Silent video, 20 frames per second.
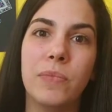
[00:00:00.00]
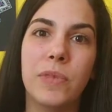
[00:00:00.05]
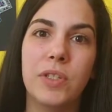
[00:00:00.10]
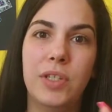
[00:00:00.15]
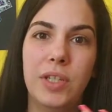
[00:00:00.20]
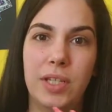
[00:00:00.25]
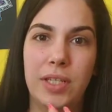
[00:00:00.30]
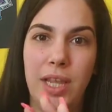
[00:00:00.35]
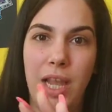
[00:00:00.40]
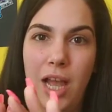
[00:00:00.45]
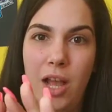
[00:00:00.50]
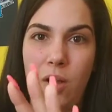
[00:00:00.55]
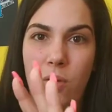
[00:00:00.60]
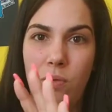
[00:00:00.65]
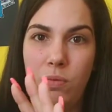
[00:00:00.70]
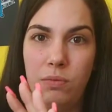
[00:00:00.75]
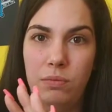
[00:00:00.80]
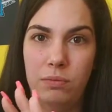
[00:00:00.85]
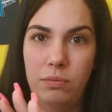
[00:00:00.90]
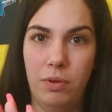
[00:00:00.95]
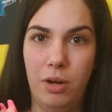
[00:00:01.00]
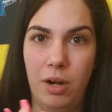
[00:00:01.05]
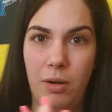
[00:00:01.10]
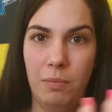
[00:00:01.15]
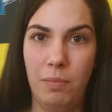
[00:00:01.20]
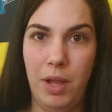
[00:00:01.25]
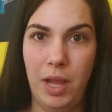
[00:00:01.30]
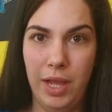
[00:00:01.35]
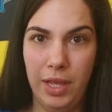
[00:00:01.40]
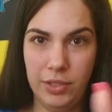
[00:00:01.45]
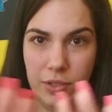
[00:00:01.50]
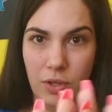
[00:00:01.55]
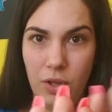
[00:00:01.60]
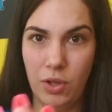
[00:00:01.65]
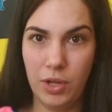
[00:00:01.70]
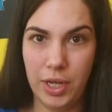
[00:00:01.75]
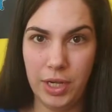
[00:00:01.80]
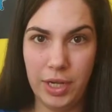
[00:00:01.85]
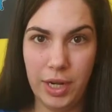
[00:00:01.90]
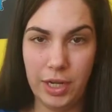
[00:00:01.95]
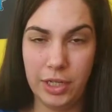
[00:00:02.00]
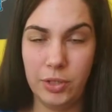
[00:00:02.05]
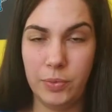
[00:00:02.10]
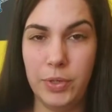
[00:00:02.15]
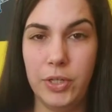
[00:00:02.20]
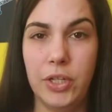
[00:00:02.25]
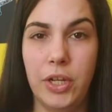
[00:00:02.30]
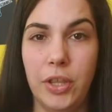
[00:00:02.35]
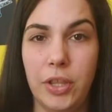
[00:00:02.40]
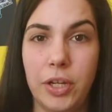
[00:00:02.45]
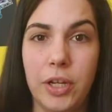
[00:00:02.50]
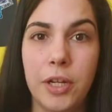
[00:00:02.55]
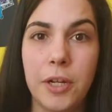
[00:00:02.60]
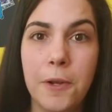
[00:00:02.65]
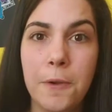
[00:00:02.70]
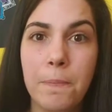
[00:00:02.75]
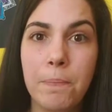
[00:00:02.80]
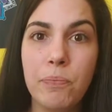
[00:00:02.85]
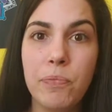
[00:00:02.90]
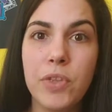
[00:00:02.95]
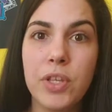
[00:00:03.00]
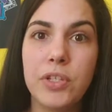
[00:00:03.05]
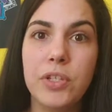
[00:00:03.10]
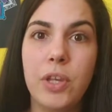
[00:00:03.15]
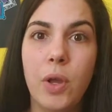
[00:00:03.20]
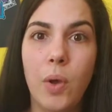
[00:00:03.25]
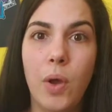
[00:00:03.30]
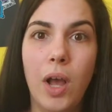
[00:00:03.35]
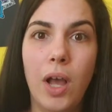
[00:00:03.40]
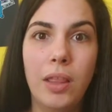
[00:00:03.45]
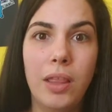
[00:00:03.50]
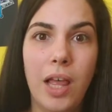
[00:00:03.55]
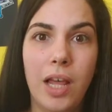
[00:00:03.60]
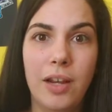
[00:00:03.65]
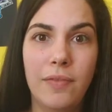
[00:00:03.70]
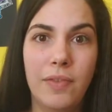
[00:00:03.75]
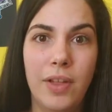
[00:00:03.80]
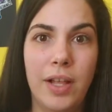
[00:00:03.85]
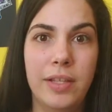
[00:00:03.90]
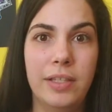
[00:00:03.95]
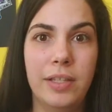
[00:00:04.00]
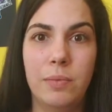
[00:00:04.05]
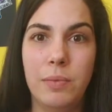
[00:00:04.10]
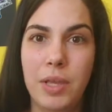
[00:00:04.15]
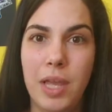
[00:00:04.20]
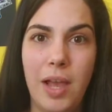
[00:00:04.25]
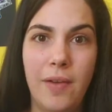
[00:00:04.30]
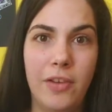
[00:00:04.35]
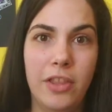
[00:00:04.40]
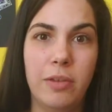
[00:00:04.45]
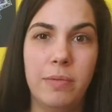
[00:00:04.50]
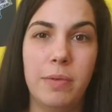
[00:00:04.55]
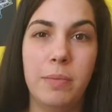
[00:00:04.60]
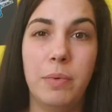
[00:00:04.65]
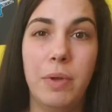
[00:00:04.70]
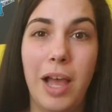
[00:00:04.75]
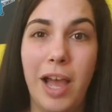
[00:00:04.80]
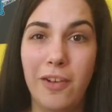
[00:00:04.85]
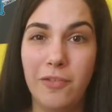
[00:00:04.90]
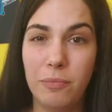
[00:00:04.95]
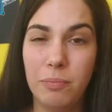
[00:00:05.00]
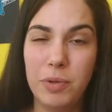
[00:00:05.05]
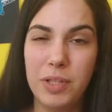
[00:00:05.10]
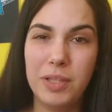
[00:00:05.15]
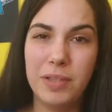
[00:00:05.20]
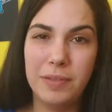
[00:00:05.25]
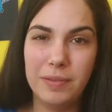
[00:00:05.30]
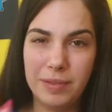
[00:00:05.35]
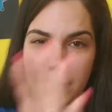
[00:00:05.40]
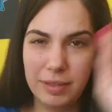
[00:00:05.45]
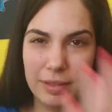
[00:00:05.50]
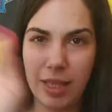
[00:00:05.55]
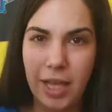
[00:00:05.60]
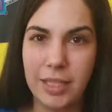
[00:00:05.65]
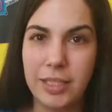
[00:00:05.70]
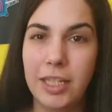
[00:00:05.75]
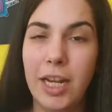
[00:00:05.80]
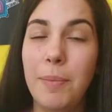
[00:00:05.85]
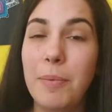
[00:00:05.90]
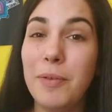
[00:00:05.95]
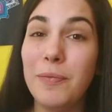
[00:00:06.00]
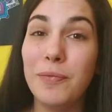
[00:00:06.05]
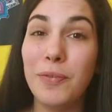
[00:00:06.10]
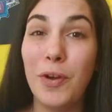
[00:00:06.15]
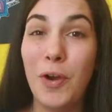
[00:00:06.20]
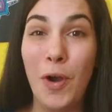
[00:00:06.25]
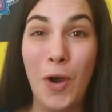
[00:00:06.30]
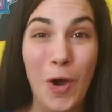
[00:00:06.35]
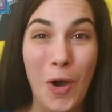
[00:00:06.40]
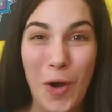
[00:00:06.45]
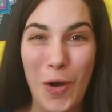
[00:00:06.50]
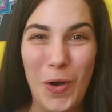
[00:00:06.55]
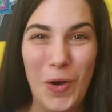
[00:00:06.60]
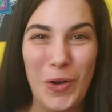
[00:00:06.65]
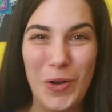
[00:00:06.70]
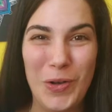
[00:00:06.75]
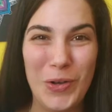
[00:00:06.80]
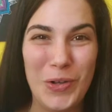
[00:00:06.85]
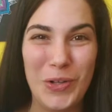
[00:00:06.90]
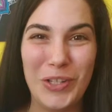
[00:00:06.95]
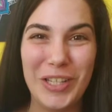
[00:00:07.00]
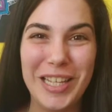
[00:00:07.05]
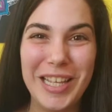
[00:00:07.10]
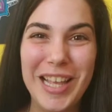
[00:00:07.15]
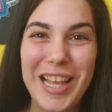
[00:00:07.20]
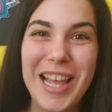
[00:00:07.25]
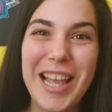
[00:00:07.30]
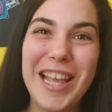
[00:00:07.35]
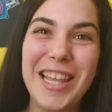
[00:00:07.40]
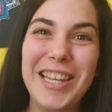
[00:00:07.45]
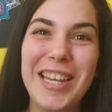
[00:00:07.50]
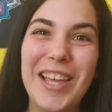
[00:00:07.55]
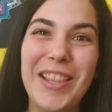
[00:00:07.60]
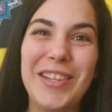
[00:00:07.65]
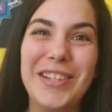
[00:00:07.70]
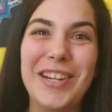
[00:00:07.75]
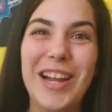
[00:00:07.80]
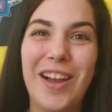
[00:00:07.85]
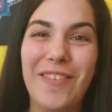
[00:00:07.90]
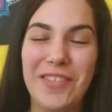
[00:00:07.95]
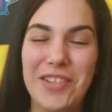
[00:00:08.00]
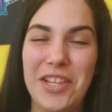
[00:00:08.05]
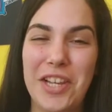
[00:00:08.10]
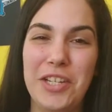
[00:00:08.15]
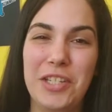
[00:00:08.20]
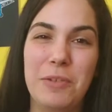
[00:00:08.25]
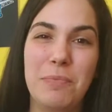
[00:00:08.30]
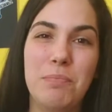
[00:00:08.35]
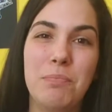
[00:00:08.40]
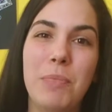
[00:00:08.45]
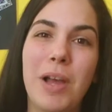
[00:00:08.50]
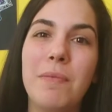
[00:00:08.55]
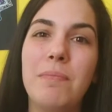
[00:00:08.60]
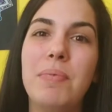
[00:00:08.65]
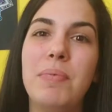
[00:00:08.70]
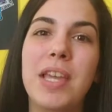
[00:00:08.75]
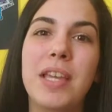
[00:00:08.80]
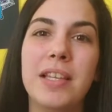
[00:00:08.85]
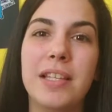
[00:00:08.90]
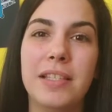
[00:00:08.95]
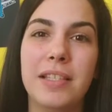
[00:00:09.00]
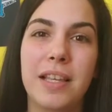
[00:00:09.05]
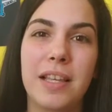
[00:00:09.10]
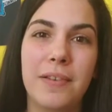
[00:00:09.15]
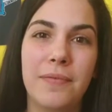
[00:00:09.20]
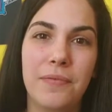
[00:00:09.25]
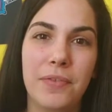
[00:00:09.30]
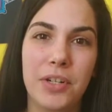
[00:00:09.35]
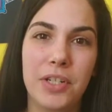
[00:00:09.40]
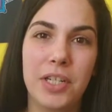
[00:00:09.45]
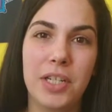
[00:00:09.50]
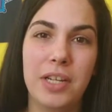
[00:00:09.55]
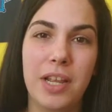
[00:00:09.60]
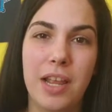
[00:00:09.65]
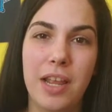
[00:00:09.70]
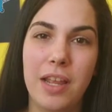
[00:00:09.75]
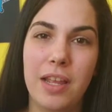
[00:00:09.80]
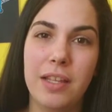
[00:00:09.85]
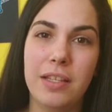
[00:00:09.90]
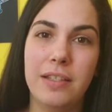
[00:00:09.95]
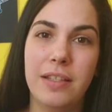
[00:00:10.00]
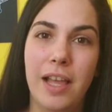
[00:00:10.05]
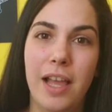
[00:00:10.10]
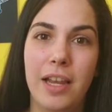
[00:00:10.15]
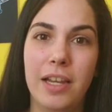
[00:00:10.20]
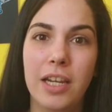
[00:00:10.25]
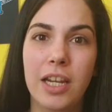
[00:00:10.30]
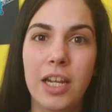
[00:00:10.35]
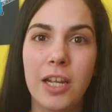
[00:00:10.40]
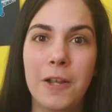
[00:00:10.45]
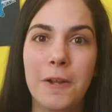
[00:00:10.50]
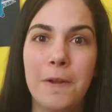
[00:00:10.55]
just how our minds all connect to each other. So a lot of thoughts that we have, other people have, but that's a topic for a whole another conversation. My biggest thing for today is that